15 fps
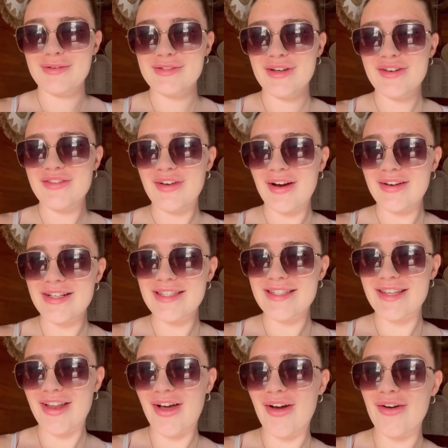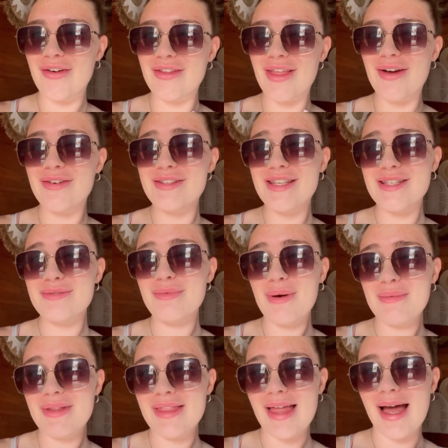was going very slow. There was this
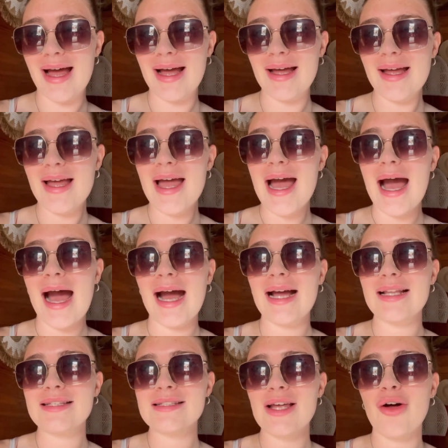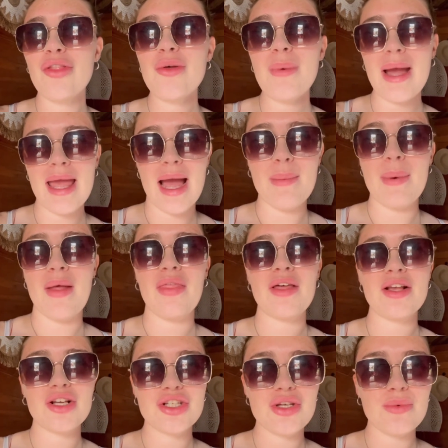woman there, and on the way up, I
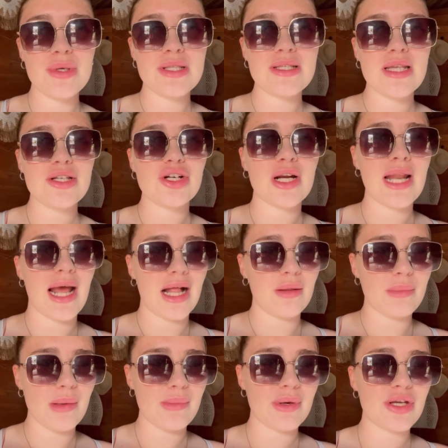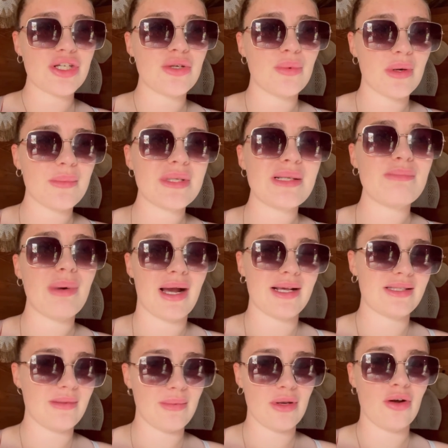think she was trying to help me because she wanted me to buy
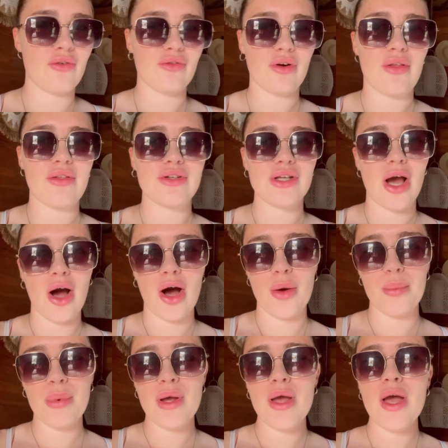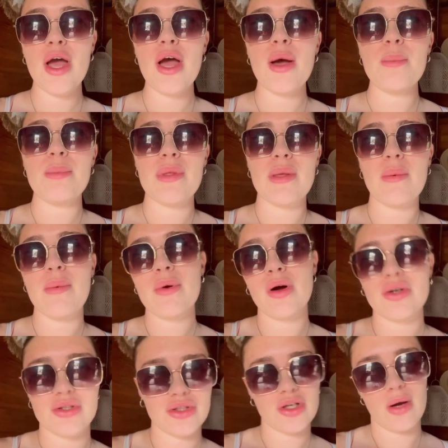something off her at the top. But then we
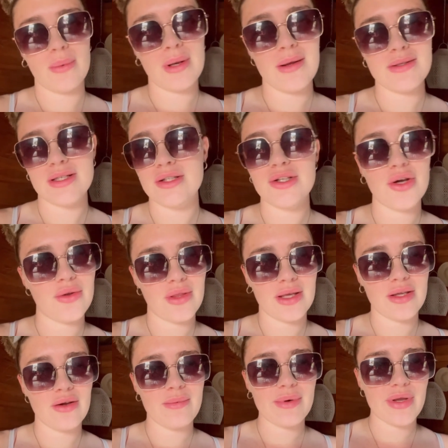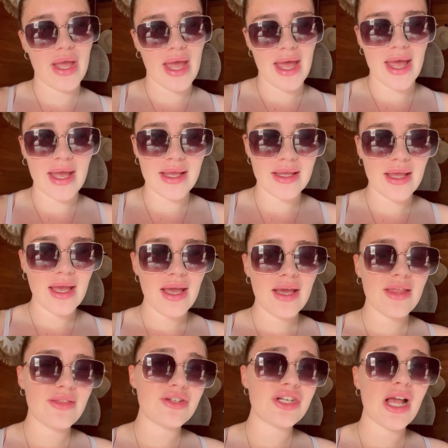got to the top and I was like, no, thank you, I'm okay.
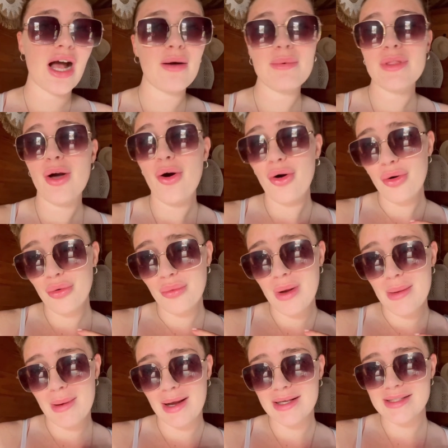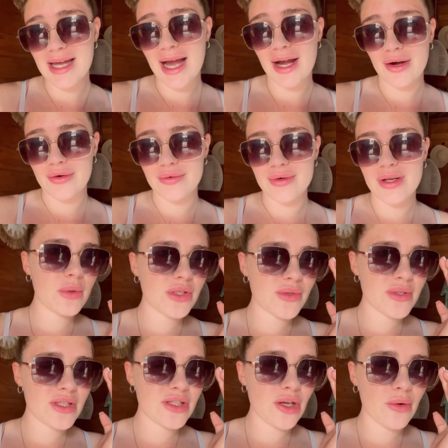And then she helped me the whole way back down, which
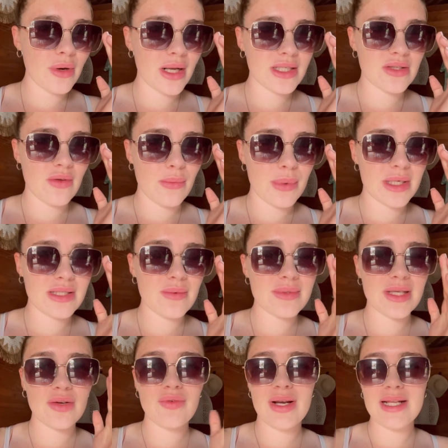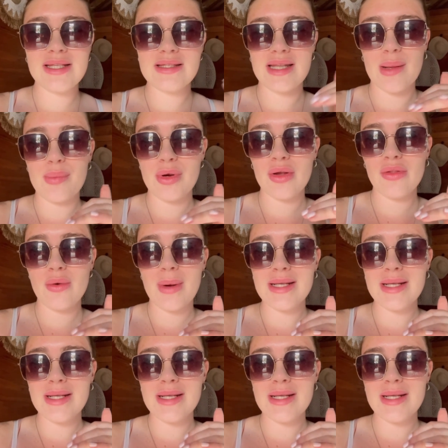was so nice of her because it was like really slippery on the way